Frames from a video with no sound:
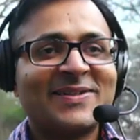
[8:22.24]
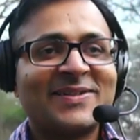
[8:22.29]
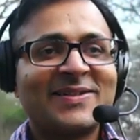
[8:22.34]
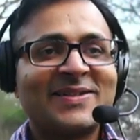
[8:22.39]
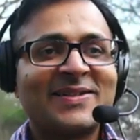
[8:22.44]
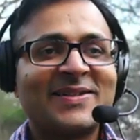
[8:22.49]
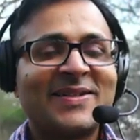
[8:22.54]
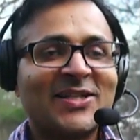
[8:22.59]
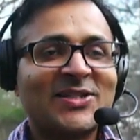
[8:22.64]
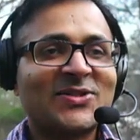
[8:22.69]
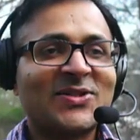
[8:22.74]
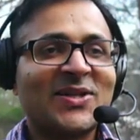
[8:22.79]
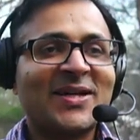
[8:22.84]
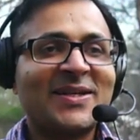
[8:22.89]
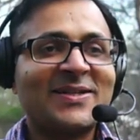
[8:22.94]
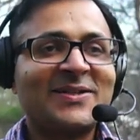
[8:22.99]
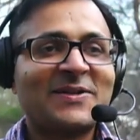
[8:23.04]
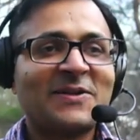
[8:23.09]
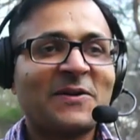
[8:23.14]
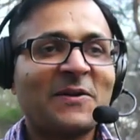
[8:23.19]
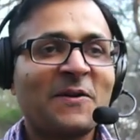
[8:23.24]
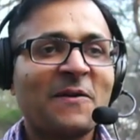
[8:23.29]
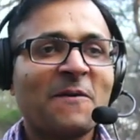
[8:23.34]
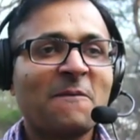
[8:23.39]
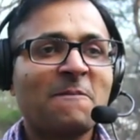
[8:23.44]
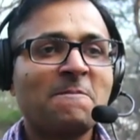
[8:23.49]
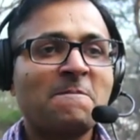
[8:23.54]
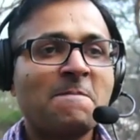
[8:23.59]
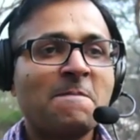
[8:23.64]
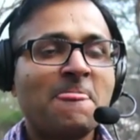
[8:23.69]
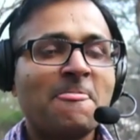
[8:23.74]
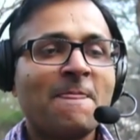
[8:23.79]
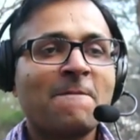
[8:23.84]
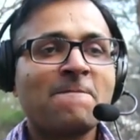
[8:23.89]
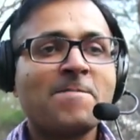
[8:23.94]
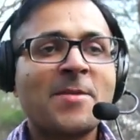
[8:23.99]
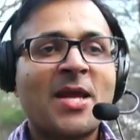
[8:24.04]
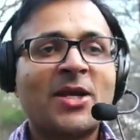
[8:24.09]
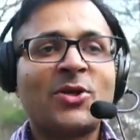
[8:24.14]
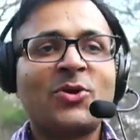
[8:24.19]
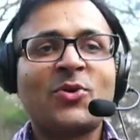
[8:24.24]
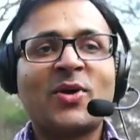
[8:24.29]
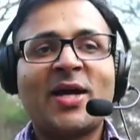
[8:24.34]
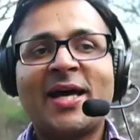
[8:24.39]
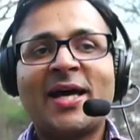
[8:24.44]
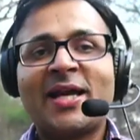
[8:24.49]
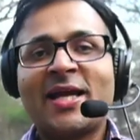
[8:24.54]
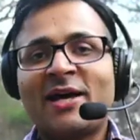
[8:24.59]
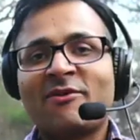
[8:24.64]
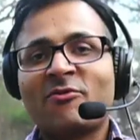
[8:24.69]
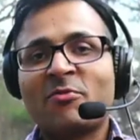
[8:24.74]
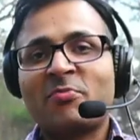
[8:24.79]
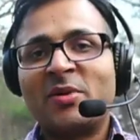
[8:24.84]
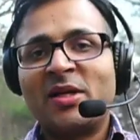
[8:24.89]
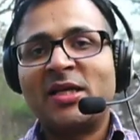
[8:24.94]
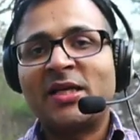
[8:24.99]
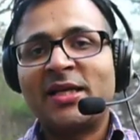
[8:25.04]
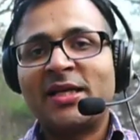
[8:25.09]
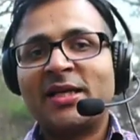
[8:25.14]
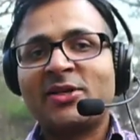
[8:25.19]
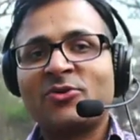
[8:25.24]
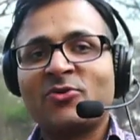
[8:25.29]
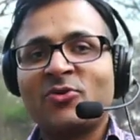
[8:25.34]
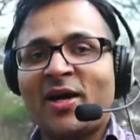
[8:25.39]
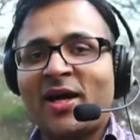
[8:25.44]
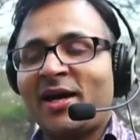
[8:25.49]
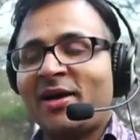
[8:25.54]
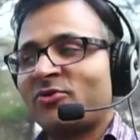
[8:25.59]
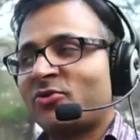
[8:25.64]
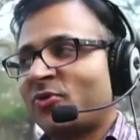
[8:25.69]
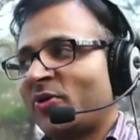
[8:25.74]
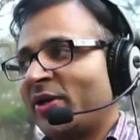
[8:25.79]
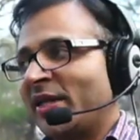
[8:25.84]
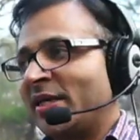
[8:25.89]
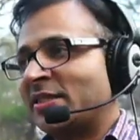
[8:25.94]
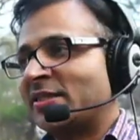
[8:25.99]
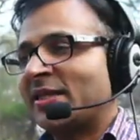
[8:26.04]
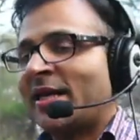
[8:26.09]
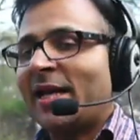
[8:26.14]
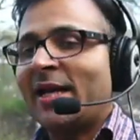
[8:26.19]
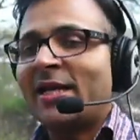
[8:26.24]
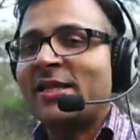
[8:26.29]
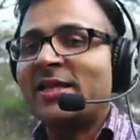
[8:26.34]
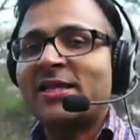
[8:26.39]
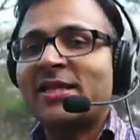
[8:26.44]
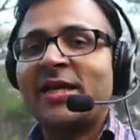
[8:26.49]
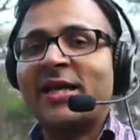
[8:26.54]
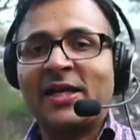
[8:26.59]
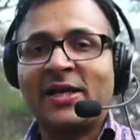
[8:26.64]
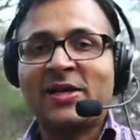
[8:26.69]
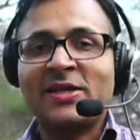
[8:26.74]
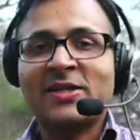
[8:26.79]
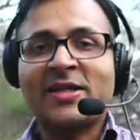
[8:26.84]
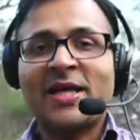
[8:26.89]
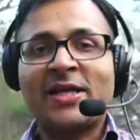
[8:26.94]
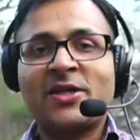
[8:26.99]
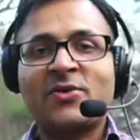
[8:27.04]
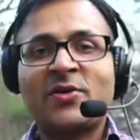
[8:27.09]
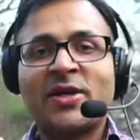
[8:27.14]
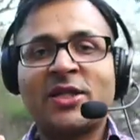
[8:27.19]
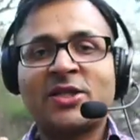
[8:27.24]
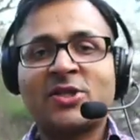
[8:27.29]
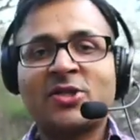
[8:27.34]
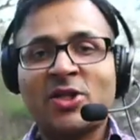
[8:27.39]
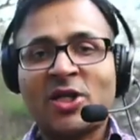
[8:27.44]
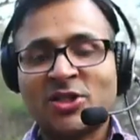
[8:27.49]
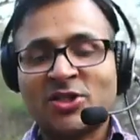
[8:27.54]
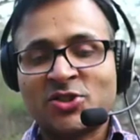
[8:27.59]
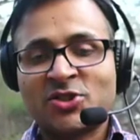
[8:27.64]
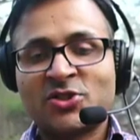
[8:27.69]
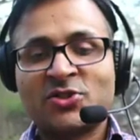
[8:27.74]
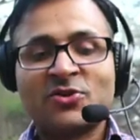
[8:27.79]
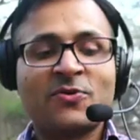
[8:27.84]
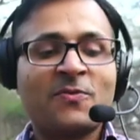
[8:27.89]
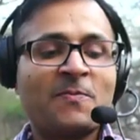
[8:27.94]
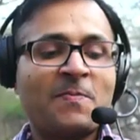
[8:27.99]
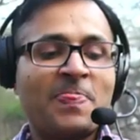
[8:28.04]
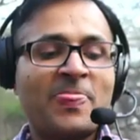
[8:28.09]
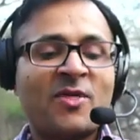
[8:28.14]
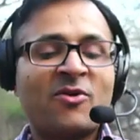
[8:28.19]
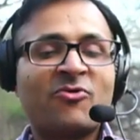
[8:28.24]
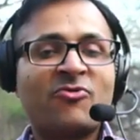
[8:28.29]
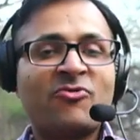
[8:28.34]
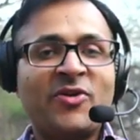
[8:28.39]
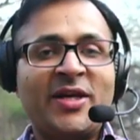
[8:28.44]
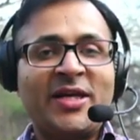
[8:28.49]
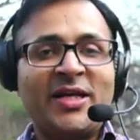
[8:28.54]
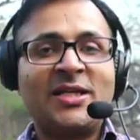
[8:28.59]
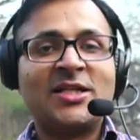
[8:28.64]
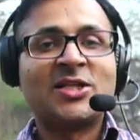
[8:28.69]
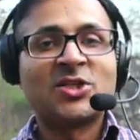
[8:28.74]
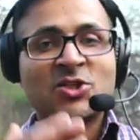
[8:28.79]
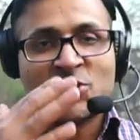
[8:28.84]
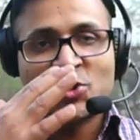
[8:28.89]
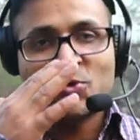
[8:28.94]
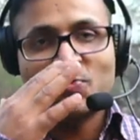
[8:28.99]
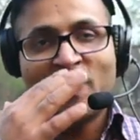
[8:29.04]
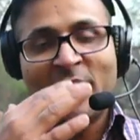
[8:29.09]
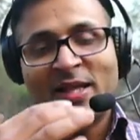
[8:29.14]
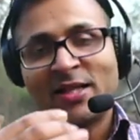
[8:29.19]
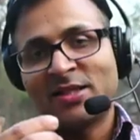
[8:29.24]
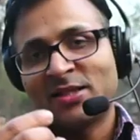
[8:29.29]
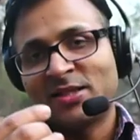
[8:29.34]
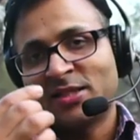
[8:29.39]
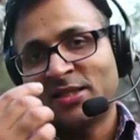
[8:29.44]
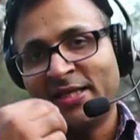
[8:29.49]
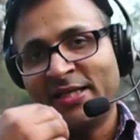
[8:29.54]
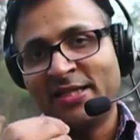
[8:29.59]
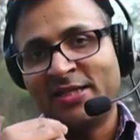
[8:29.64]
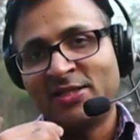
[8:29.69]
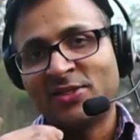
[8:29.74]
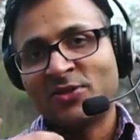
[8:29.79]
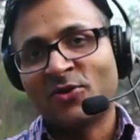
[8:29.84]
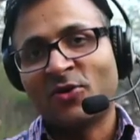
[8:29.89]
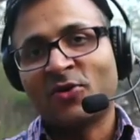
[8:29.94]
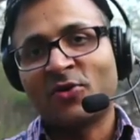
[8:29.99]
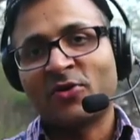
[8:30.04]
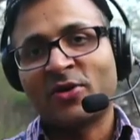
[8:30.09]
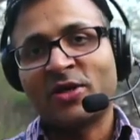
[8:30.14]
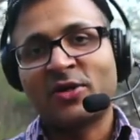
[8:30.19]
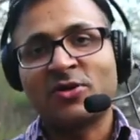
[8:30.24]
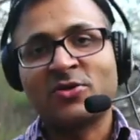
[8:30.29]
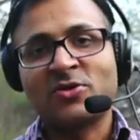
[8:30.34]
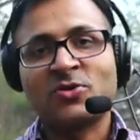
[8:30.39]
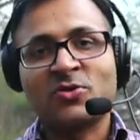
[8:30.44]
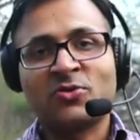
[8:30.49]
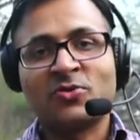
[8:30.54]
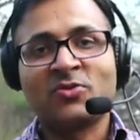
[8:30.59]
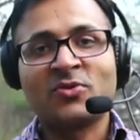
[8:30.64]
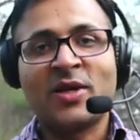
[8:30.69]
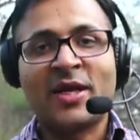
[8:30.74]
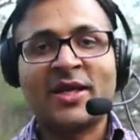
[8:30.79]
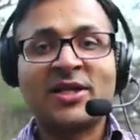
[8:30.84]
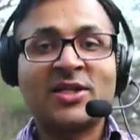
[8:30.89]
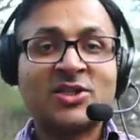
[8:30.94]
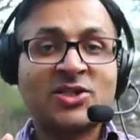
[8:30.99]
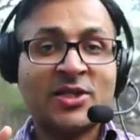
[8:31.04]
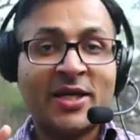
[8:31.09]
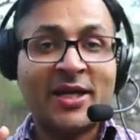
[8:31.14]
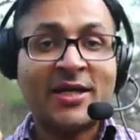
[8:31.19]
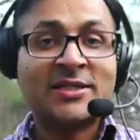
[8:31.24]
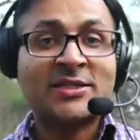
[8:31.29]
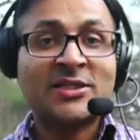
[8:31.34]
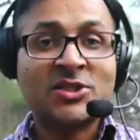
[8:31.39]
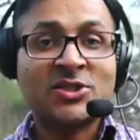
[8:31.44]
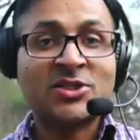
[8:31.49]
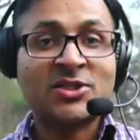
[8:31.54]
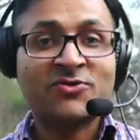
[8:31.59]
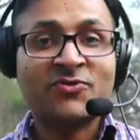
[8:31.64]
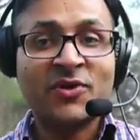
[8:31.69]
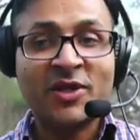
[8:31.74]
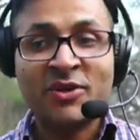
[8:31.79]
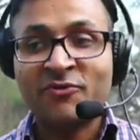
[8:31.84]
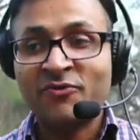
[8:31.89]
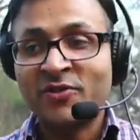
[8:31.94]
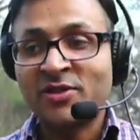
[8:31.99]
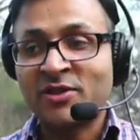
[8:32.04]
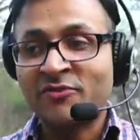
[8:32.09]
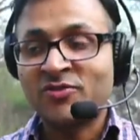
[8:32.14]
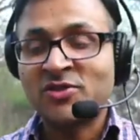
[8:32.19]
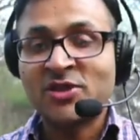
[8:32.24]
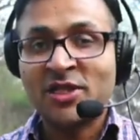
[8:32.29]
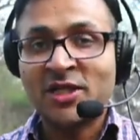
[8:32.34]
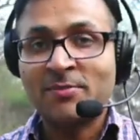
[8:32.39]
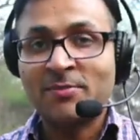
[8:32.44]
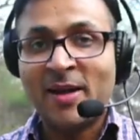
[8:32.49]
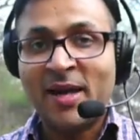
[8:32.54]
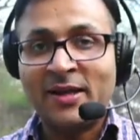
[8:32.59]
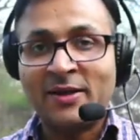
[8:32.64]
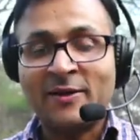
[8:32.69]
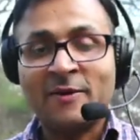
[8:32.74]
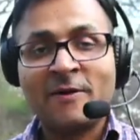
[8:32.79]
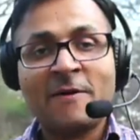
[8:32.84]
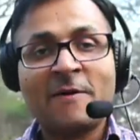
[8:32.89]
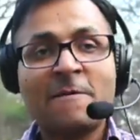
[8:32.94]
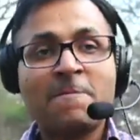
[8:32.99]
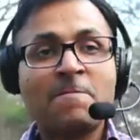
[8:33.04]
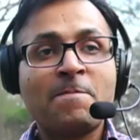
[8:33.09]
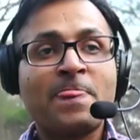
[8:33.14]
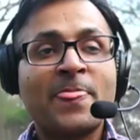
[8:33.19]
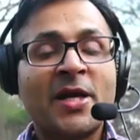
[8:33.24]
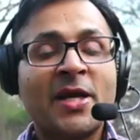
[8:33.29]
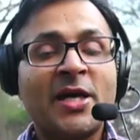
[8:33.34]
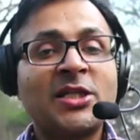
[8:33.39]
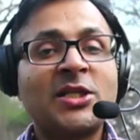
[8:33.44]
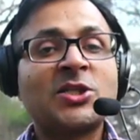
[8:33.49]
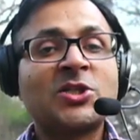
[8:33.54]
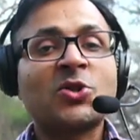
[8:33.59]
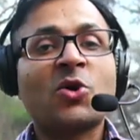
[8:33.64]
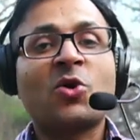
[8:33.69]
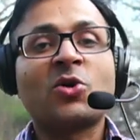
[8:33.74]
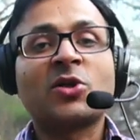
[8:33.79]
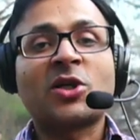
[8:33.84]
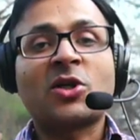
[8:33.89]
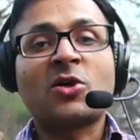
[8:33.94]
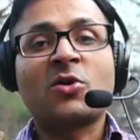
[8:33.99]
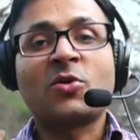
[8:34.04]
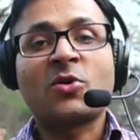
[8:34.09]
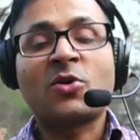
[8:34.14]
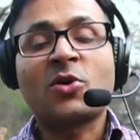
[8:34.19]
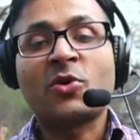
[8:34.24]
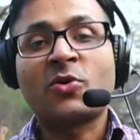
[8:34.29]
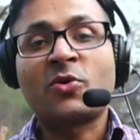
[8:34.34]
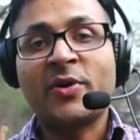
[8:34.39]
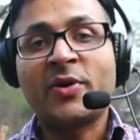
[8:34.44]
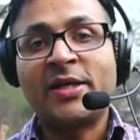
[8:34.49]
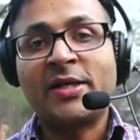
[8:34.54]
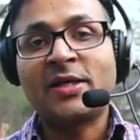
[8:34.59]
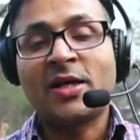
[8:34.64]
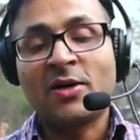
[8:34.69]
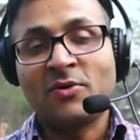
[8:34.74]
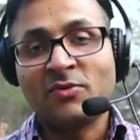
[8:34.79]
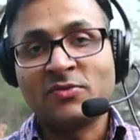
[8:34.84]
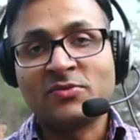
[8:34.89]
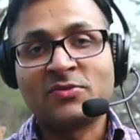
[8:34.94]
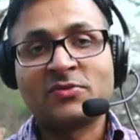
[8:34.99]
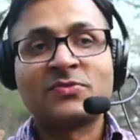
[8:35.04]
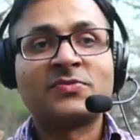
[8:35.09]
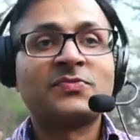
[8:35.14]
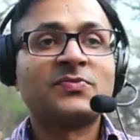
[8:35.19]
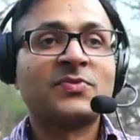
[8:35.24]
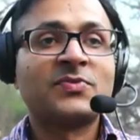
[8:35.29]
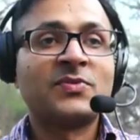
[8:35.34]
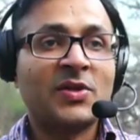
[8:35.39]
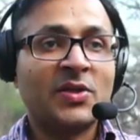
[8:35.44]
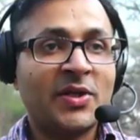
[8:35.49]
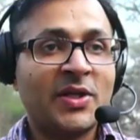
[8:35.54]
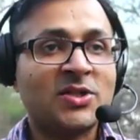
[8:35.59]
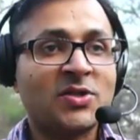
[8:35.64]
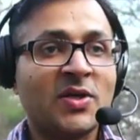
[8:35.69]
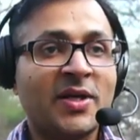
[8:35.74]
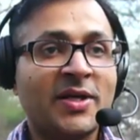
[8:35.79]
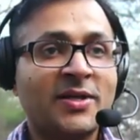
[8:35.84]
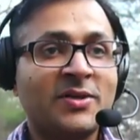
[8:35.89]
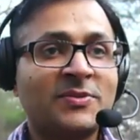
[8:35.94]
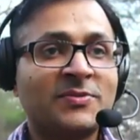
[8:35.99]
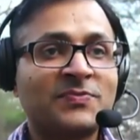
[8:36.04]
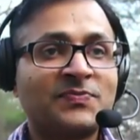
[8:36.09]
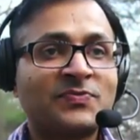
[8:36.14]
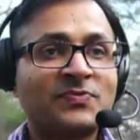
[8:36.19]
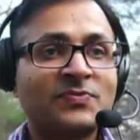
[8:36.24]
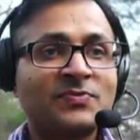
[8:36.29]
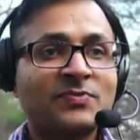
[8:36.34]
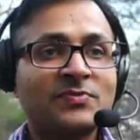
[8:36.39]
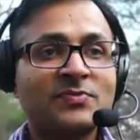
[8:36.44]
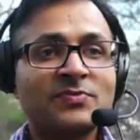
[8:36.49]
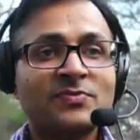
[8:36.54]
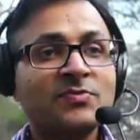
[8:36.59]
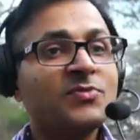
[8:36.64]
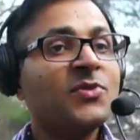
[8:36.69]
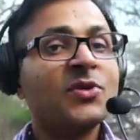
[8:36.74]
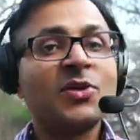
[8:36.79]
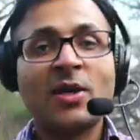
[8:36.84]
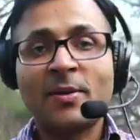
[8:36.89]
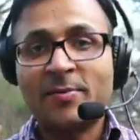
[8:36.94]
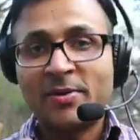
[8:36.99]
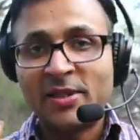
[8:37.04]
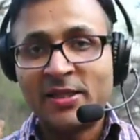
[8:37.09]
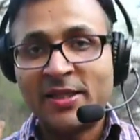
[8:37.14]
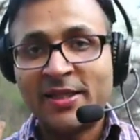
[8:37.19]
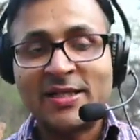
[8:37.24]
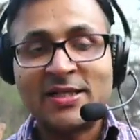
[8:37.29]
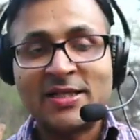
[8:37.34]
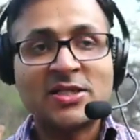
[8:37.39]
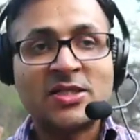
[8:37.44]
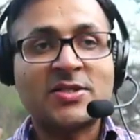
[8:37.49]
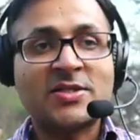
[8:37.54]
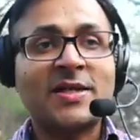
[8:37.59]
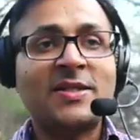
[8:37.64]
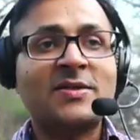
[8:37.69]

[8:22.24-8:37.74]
Next slide. You can have a building, you have trees, anything that you can touch, feel, smell, eat, or do like it exists in the physical manner. It is called a concrete noun. Next slide. A building, as I said.